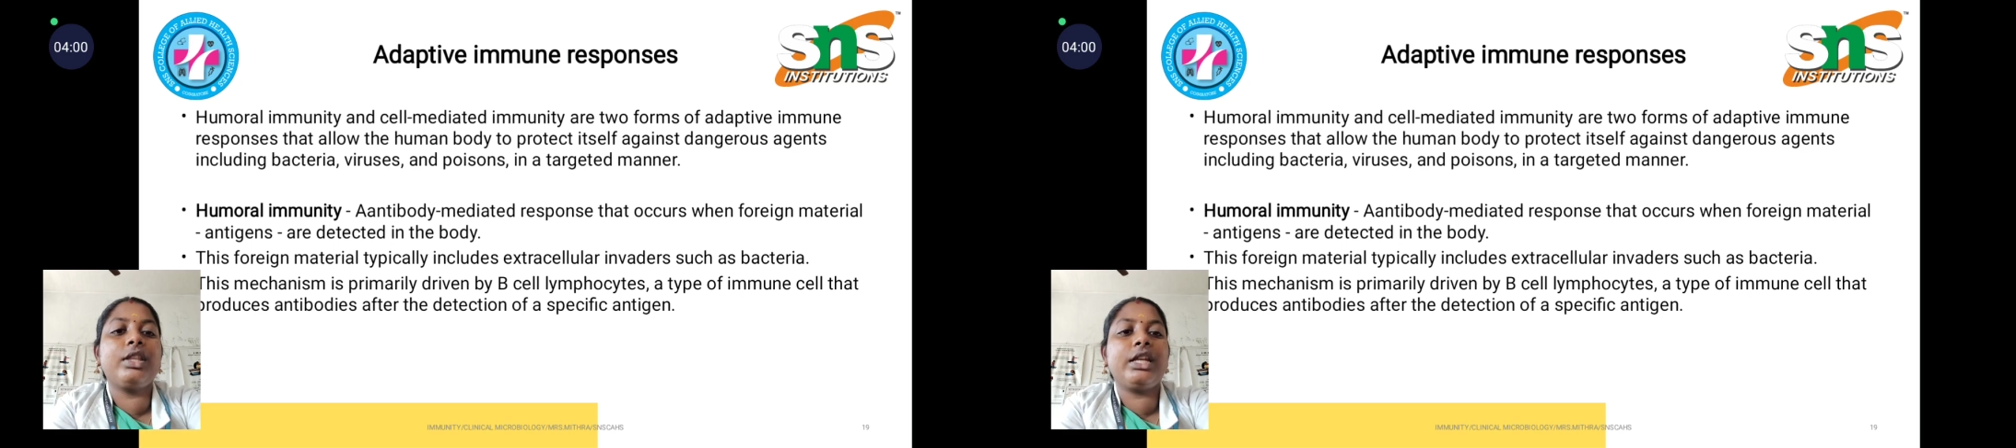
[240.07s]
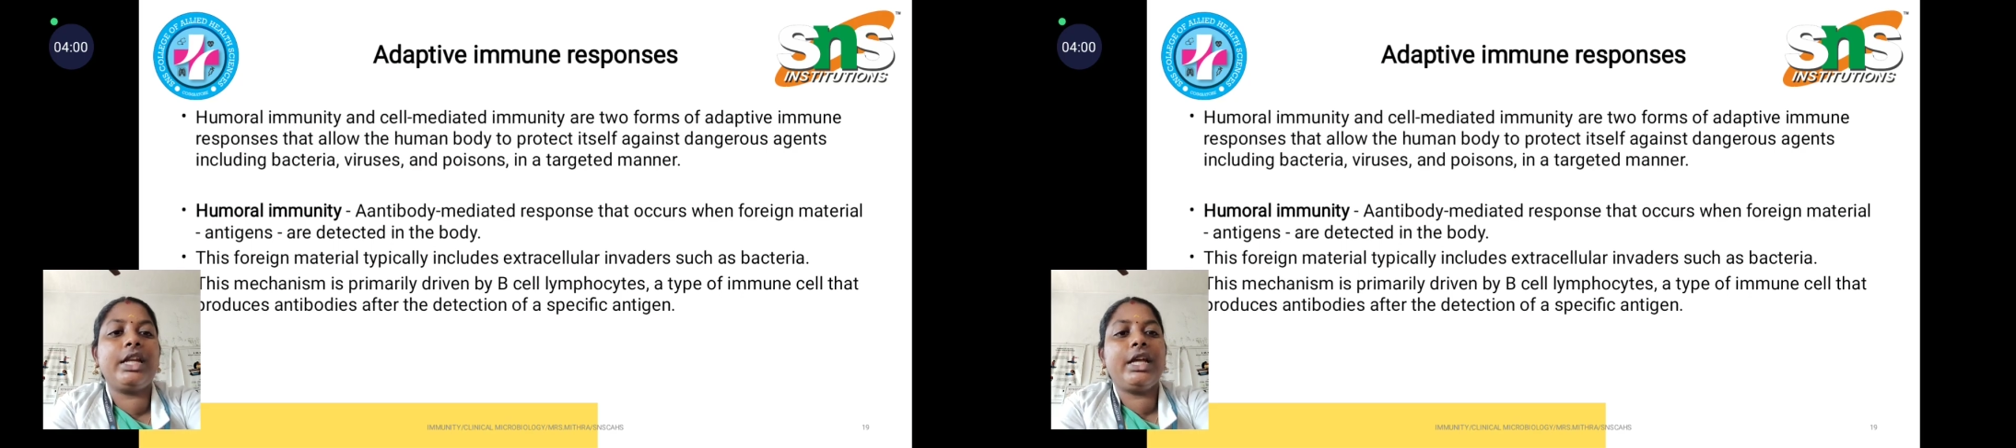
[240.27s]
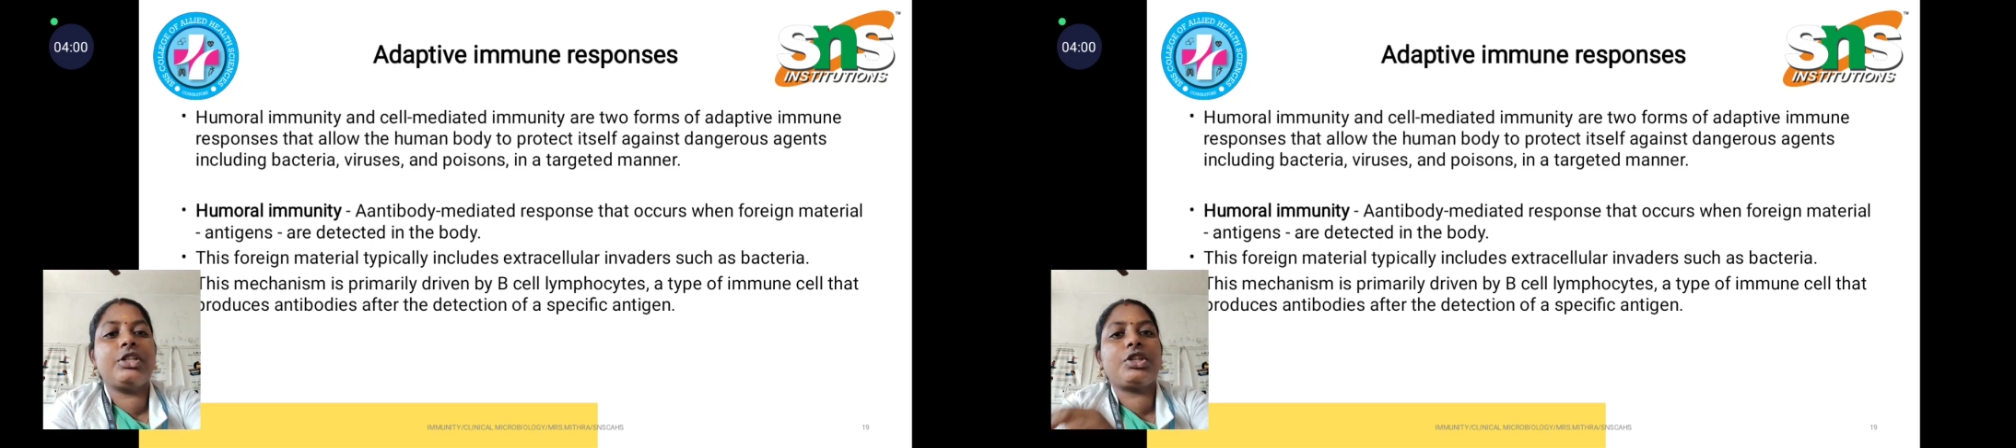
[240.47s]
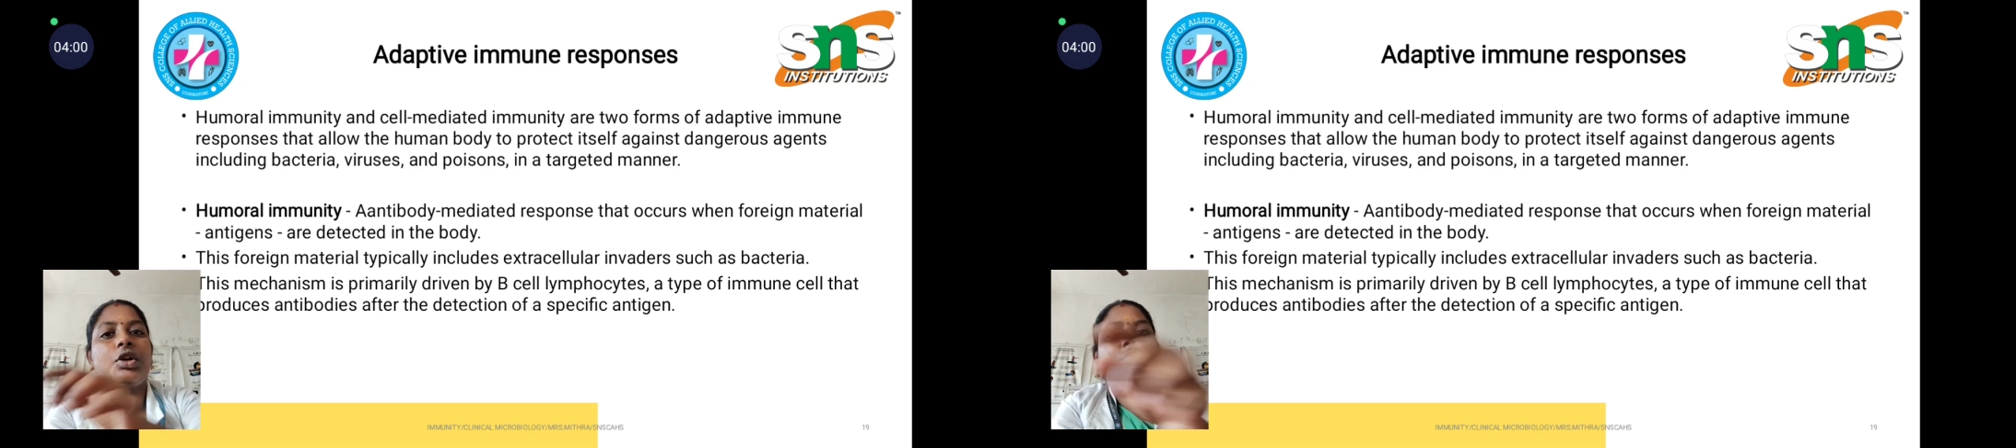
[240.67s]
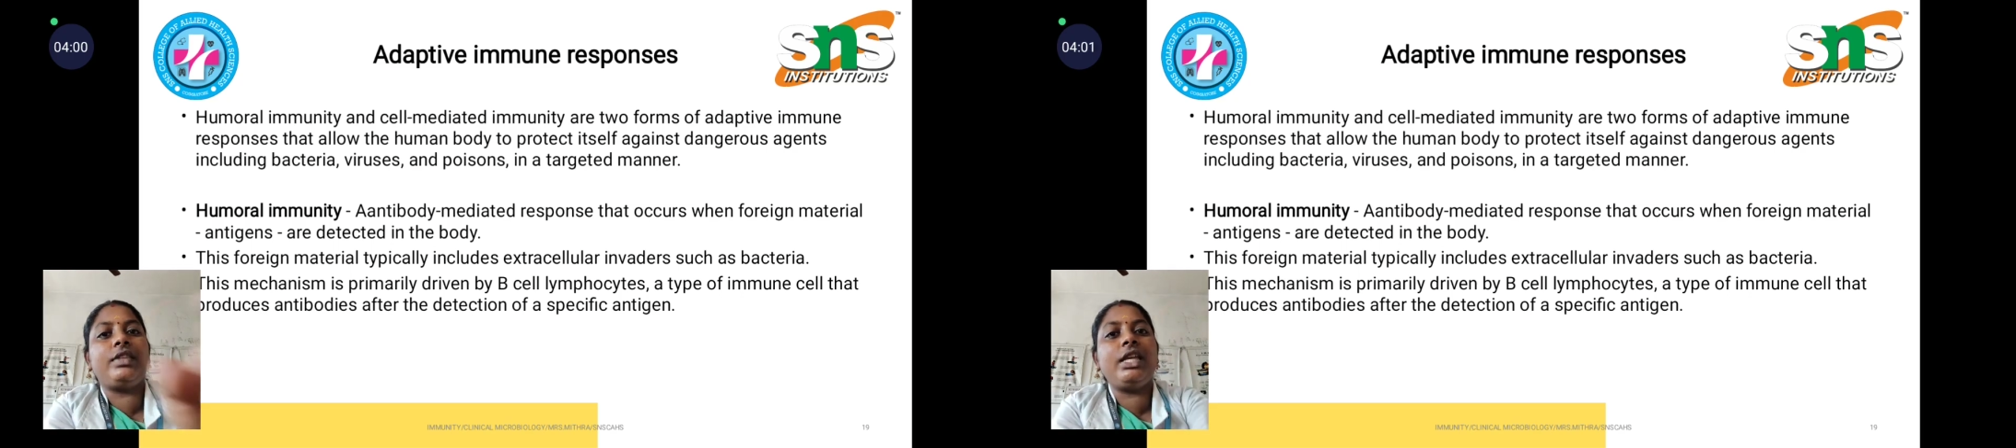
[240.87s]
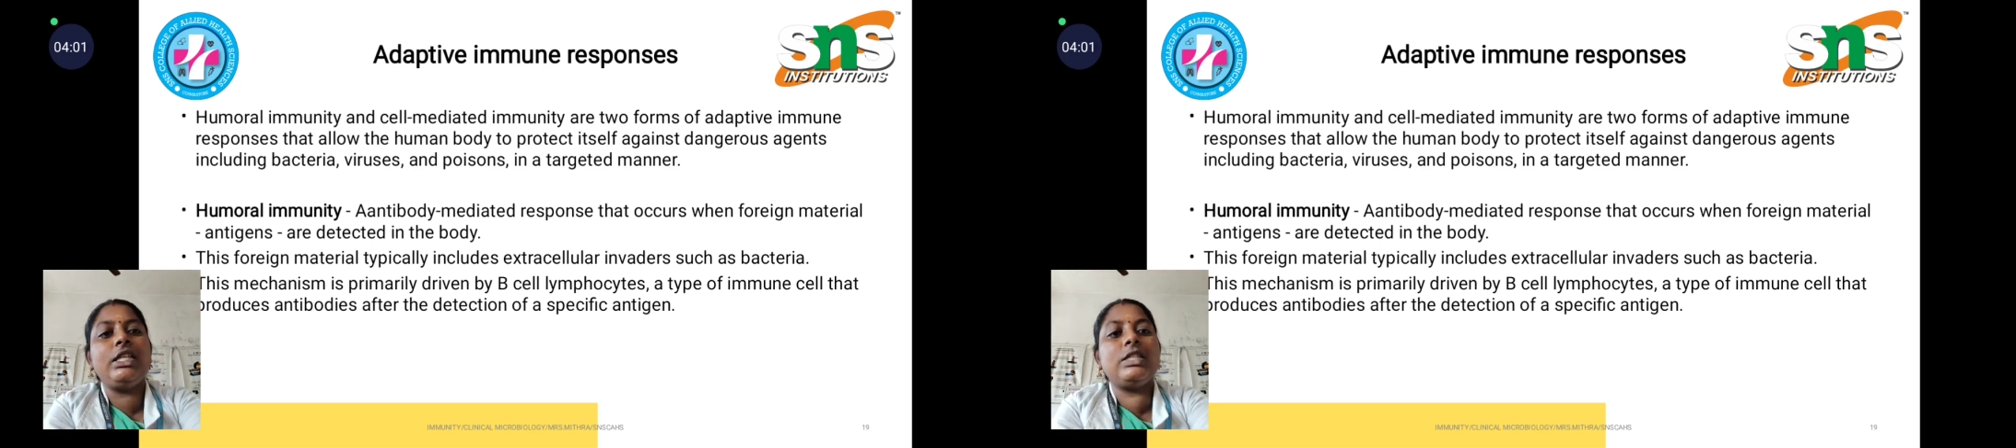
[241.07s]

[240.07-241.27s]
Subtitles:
the detection of the